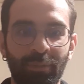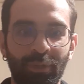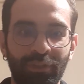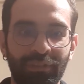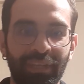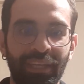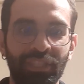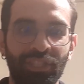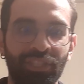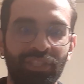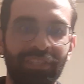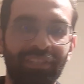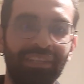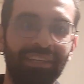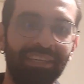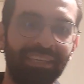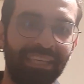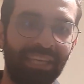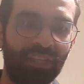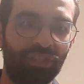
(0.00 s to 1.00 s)
potential
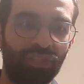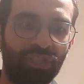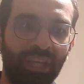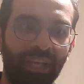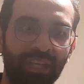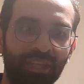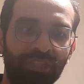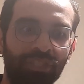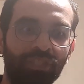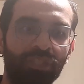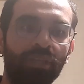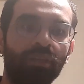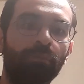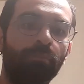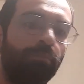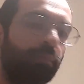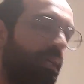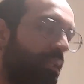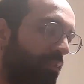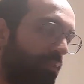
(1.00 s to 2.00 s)
can change,
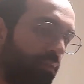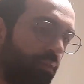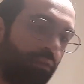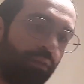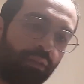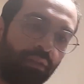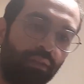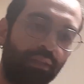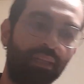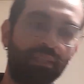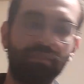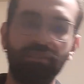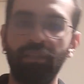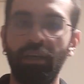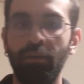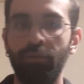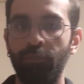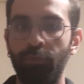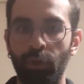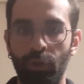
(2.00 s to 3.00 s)
but let's
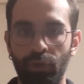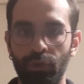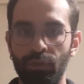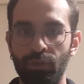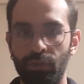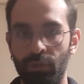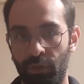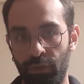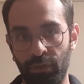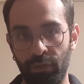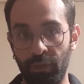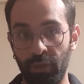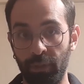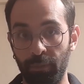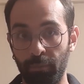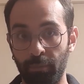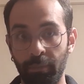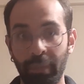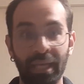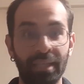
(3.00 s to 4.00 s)
now focus on the
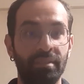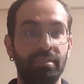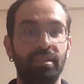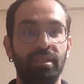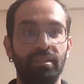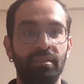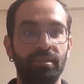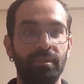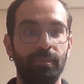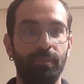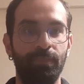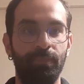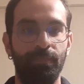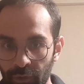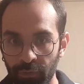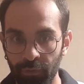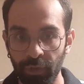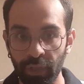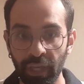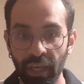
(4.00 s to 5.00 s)
batteries.
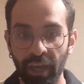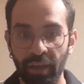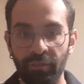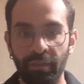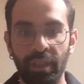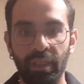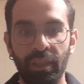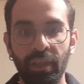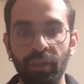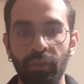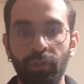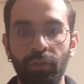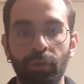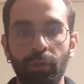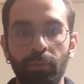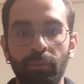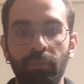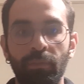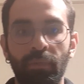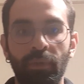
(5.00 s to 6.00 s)
We have a
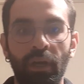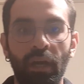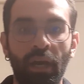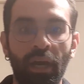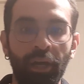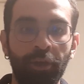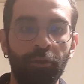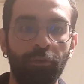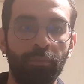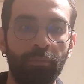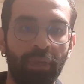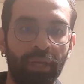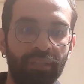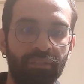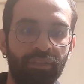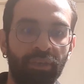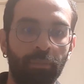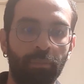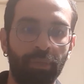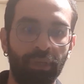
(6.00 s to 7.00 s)
lithium-ion
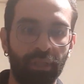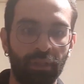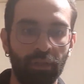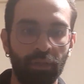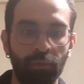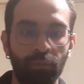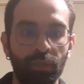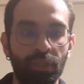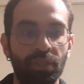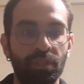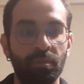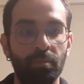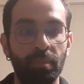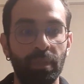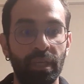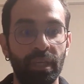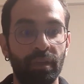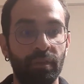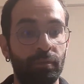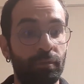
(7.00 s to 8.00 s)
battery pill which is
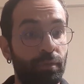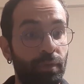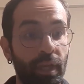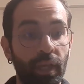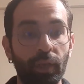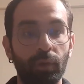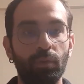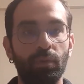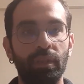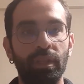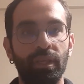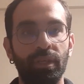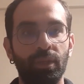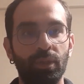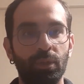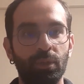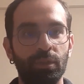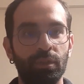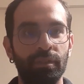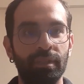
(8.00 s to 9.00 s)
being frequently
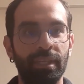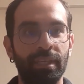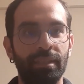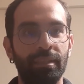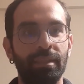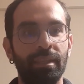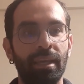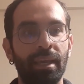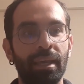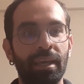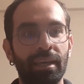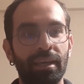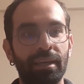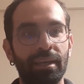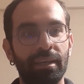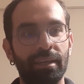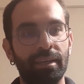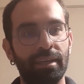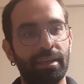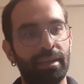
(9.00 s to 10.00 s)
used in
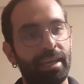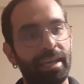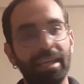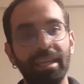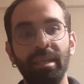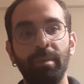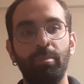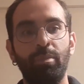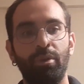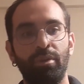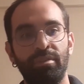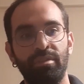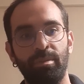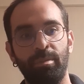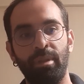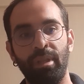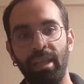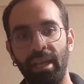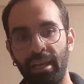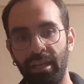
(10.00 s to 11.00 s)
any
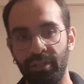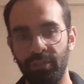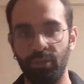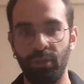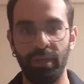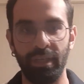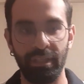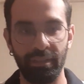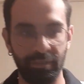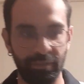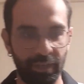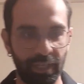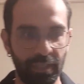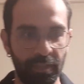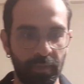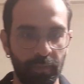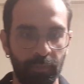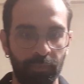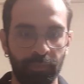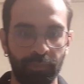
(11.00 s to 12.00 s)
portable electronic
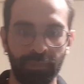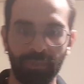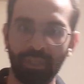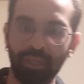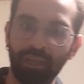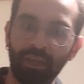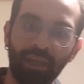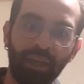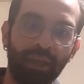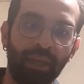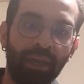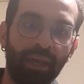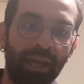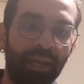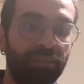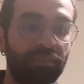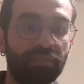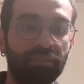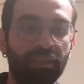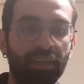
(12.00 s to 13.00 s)
device.
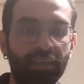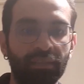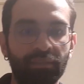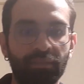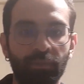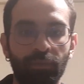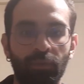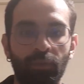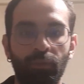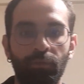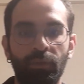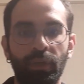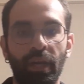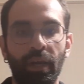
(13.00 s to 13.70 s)
At start, we